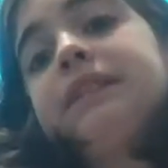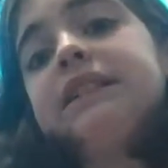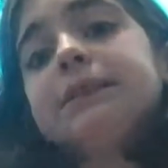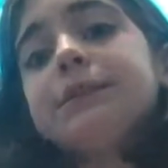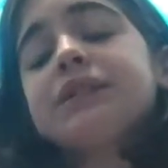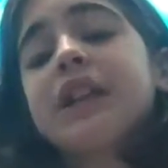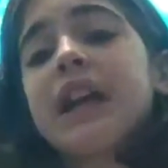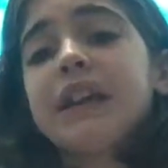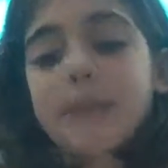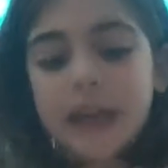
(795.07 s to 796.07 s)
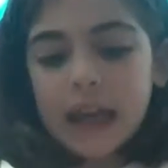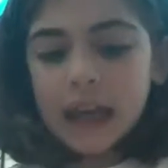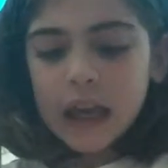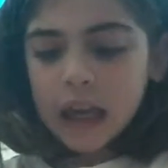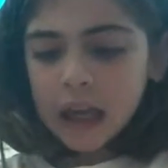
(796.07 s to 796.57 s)
please subscribe.
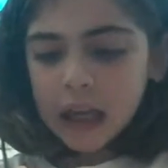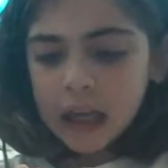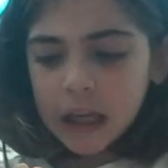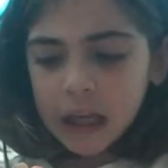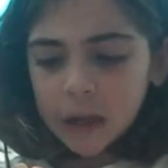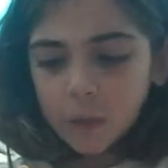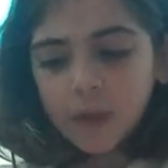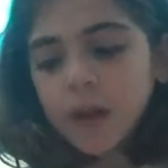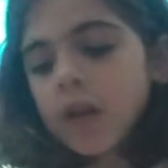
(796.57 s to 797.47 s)
Ow!